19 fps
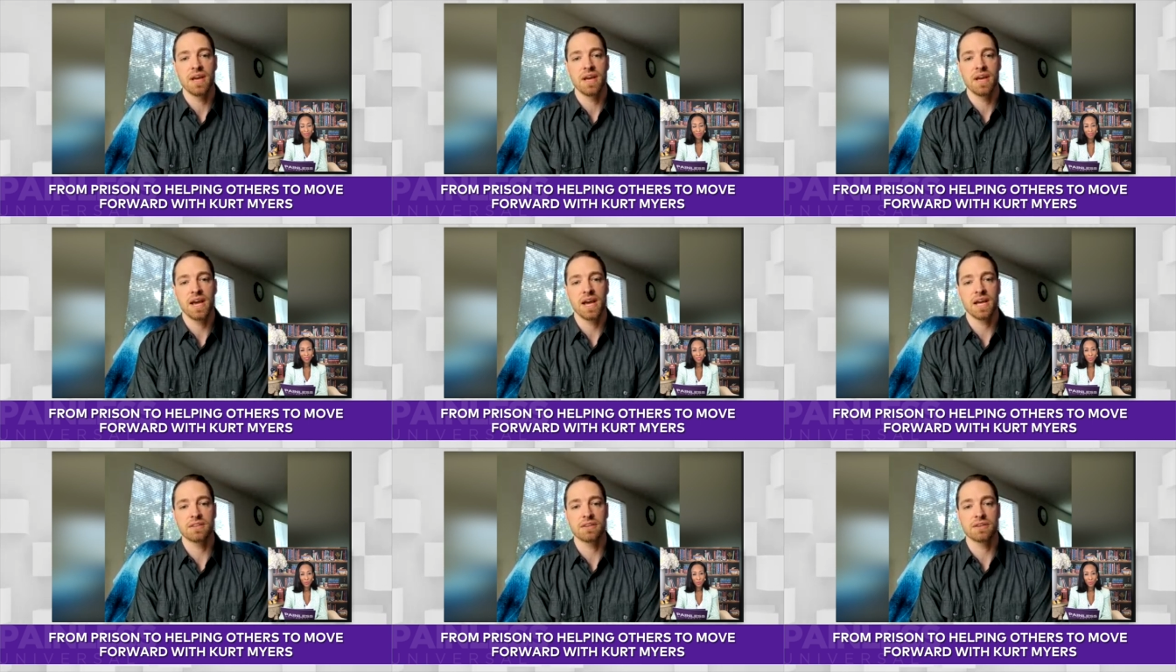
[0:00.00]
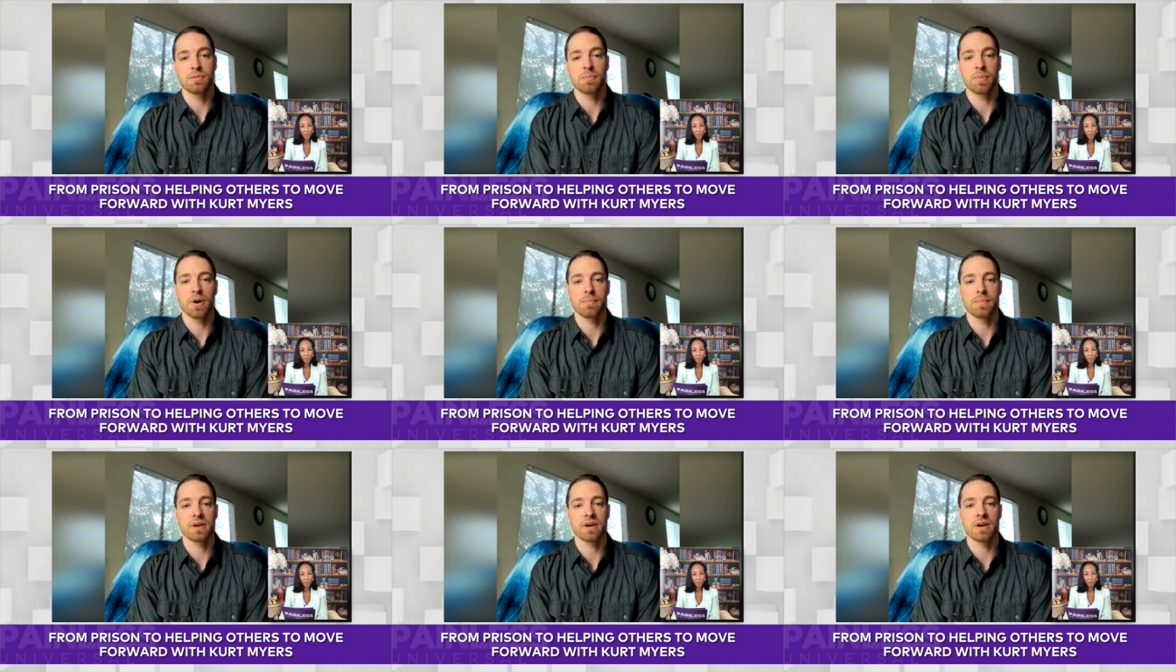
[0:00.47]
at the
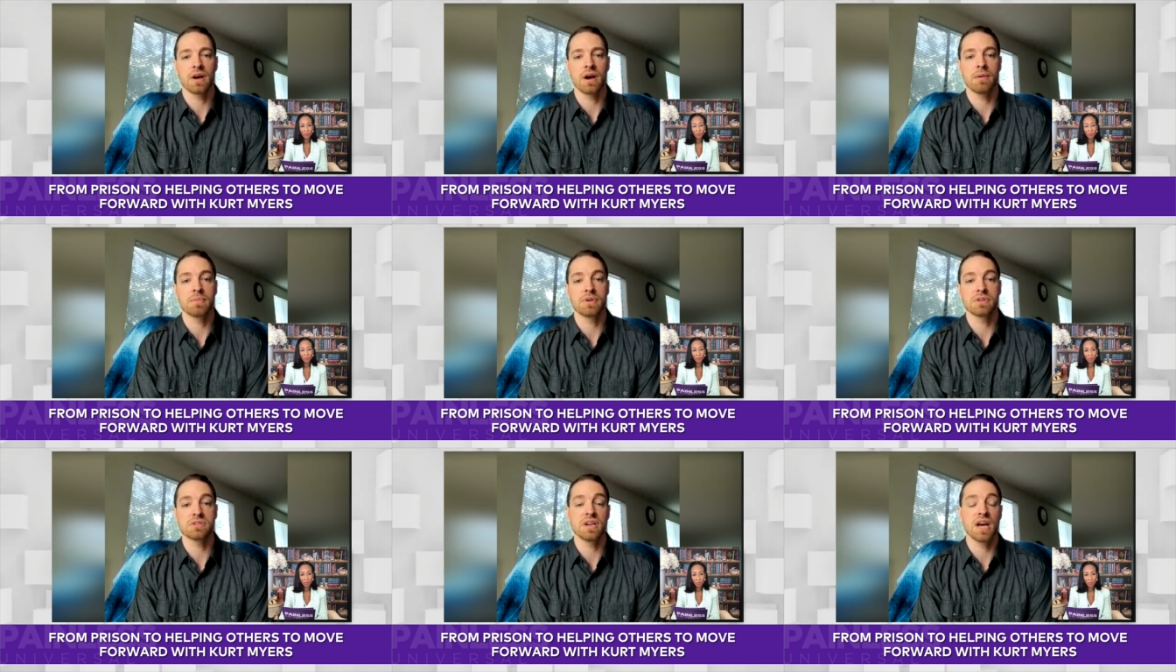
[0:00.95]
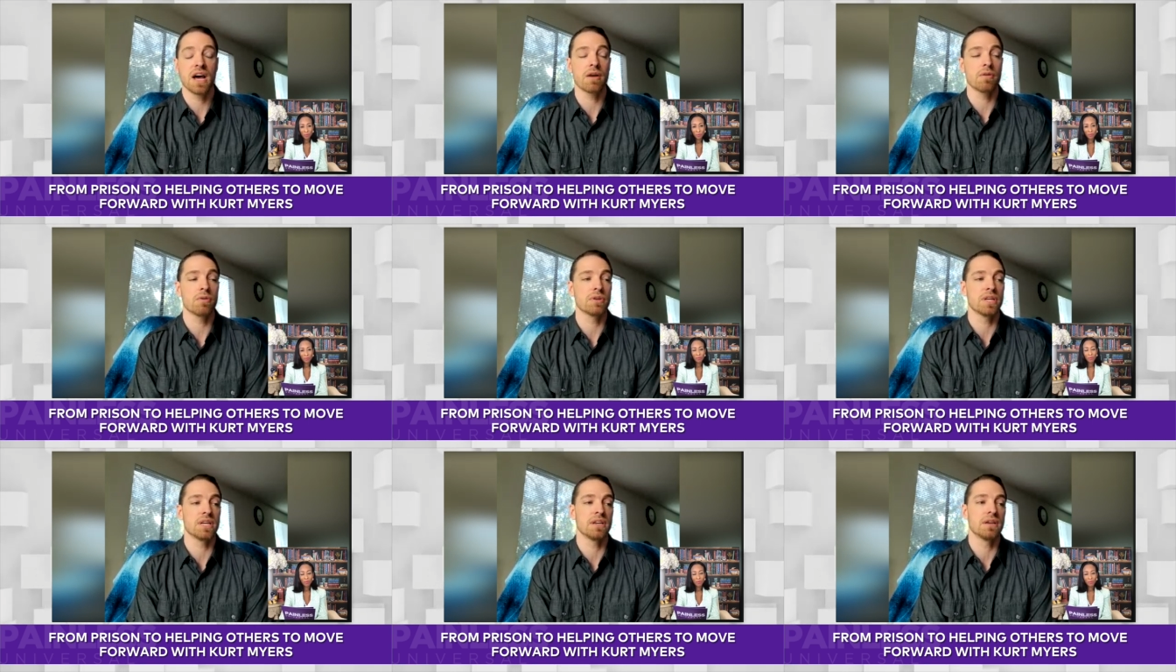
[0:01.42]
department of commerce not
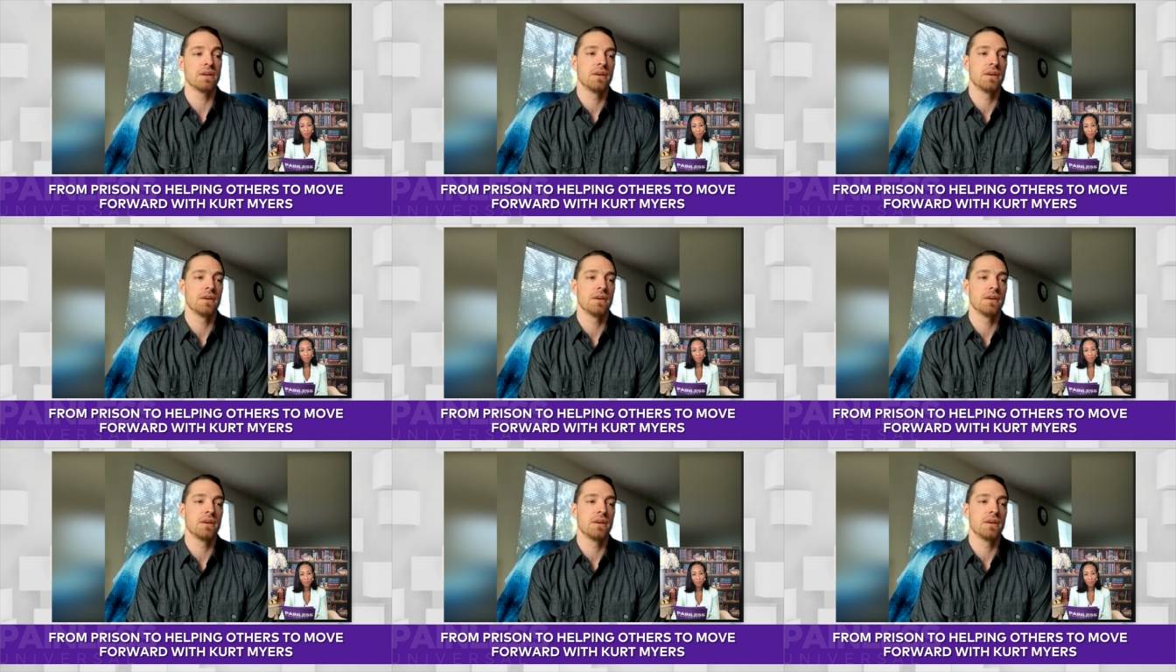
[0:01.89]
only